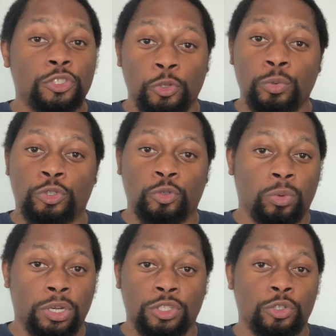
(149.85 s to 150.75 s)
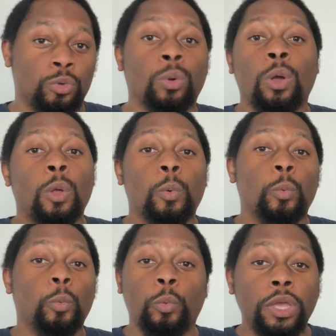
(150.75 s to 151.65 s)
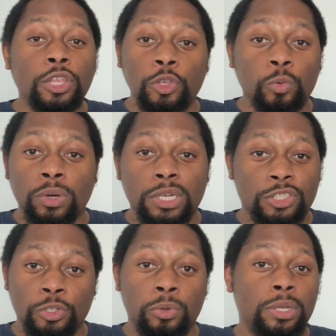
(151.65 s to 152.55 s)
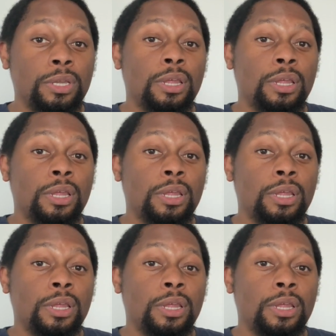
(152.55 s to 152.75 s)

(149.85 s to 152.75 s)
do what you want to do, when you want to do it,